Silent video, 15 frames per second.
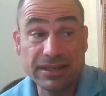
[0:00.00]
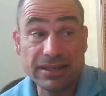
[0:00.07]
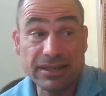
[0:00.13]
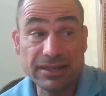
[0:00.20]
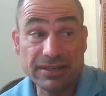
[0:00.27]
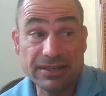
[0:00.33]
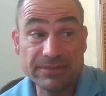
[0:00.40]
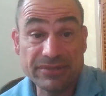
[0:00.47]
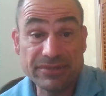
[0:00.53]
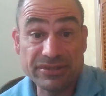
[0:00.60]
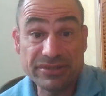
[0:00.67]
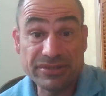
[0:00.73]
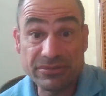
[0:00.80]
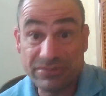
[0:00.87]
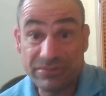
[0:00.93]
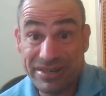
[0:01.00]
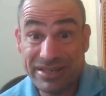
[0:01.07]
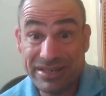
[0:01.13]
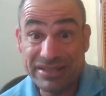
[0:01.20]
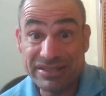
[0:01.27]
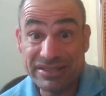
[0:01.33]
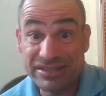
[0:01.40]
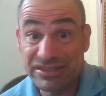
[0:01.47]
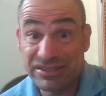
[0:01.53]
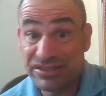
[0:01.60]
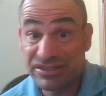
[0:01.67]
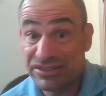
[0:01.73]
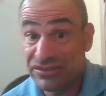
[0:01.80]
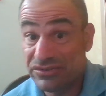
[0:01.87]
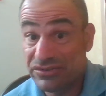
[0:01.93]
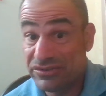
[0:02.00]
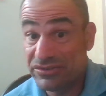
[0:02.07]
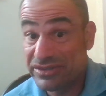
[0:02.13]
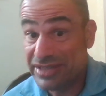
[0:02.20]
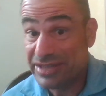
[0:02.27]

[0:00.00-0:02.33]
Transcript: Um, there's a race to use